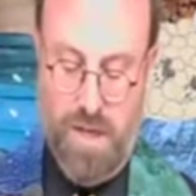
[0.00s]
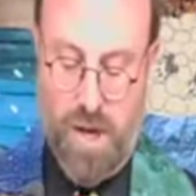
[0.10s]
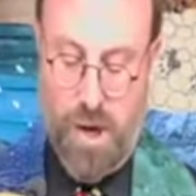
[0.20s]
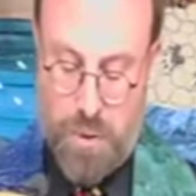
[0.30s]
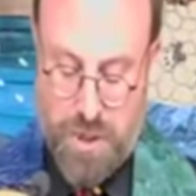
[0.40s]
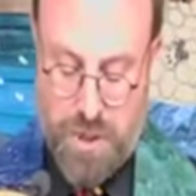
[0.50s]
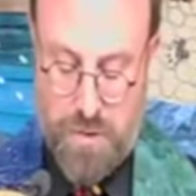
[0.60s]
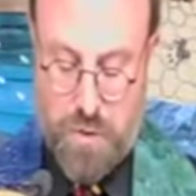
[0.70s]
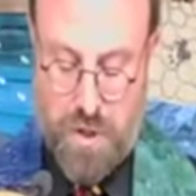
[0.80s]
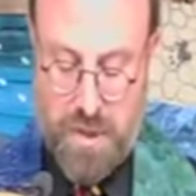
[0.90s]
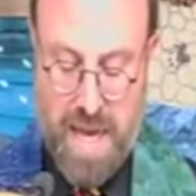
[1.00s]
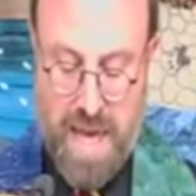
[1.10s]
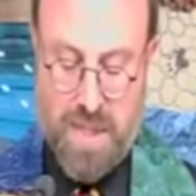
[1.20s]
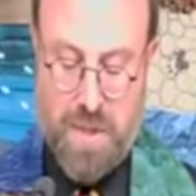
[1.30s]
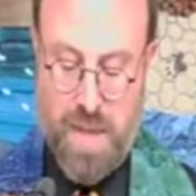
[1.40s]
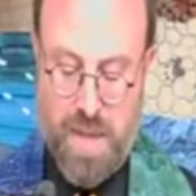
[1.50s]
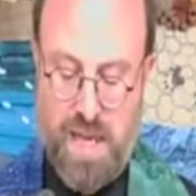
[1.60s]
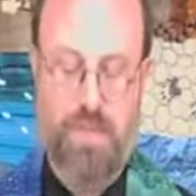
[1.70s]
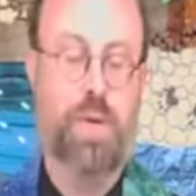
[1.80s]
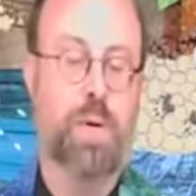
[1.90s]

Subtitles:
Oh, children, catch me if you